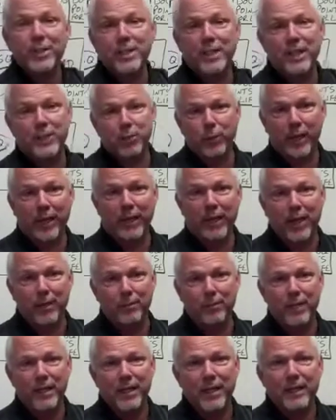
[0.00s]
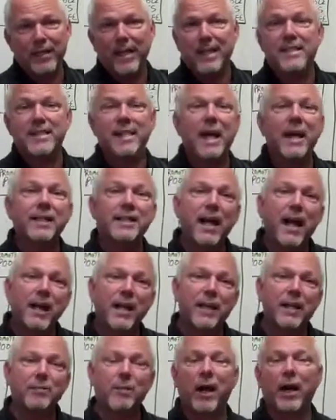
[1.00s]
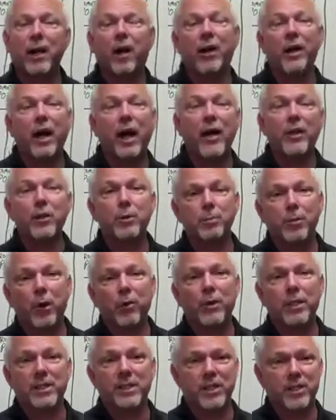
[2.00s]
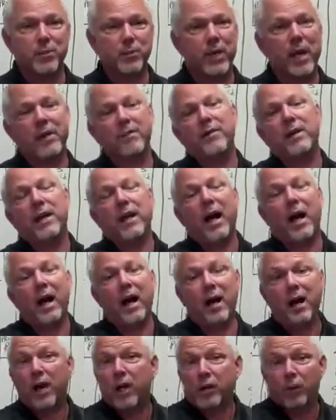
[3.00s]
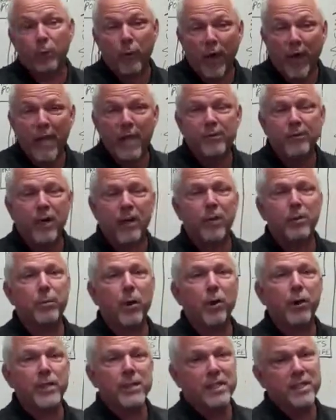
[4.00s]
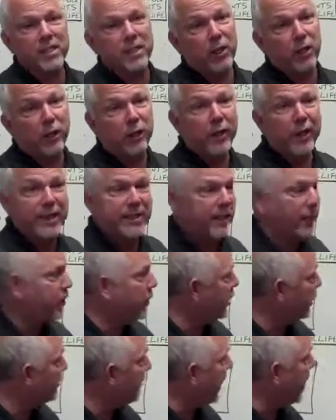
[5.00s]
residual income. That's not talking about our other bonuses. We have an array of other bonuses and earnings that you can